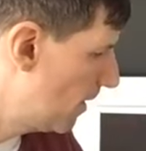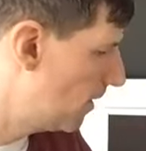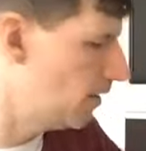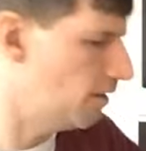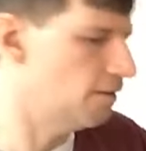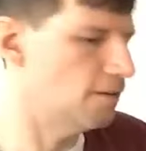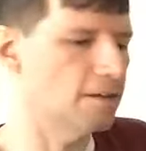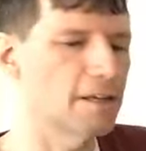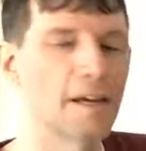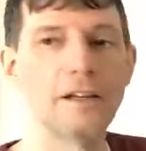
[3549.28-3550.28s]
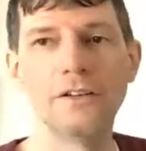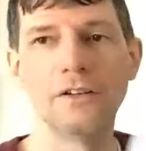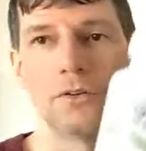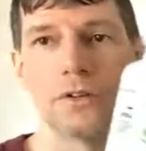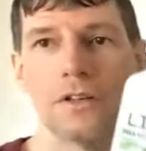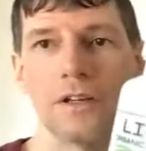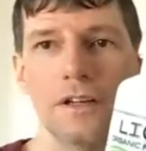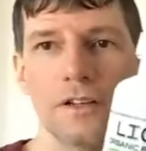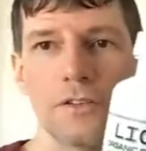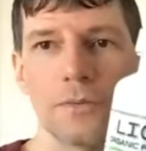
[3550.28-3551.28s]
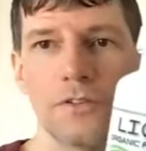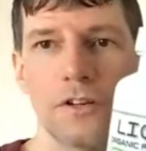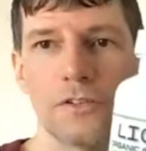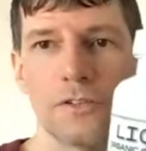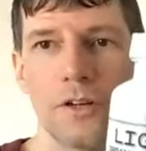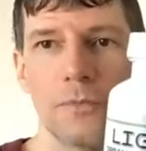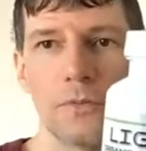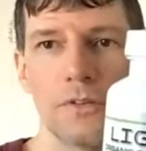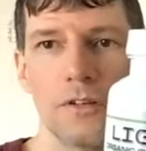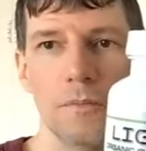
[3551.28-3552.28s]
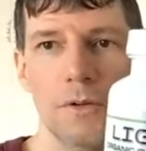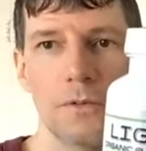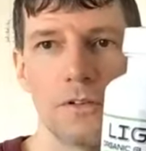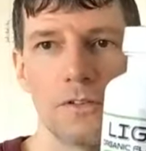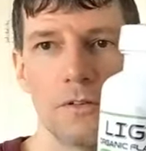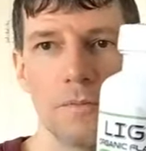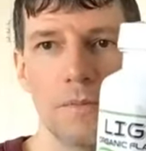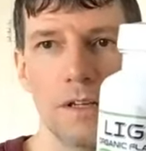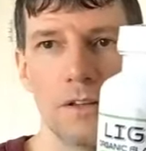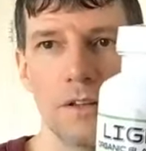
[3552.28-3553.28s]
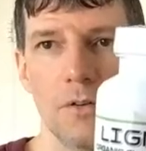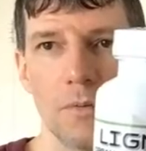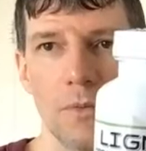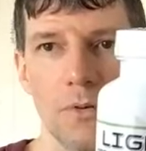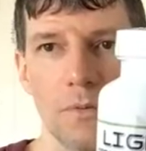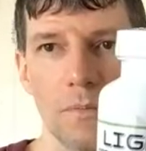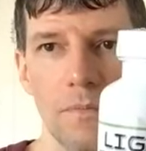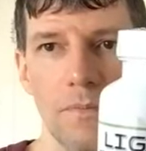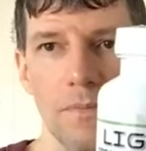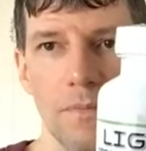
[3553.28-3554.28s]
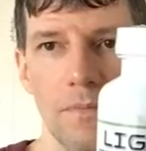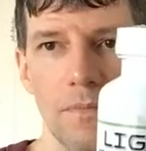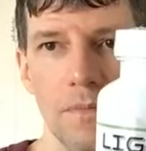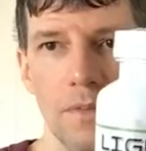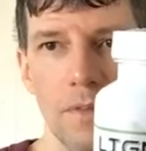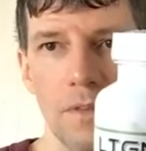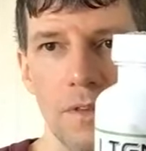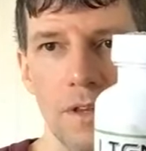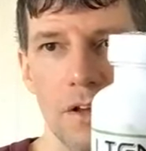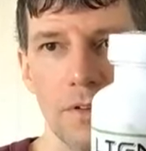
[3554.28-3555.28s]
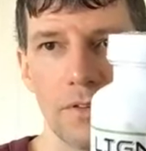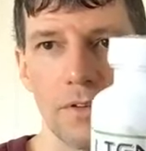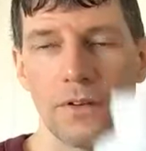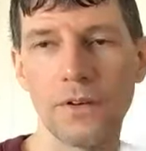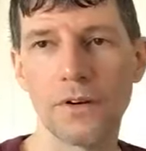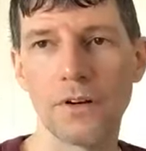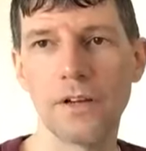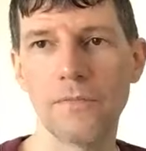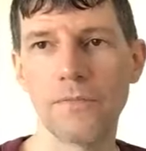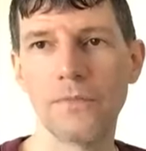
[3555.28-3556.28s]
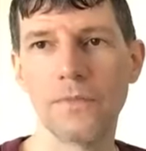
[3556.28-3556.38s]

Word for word: And then again, you know, the lignans, which also helps with the immune system and the hormonal health. All right.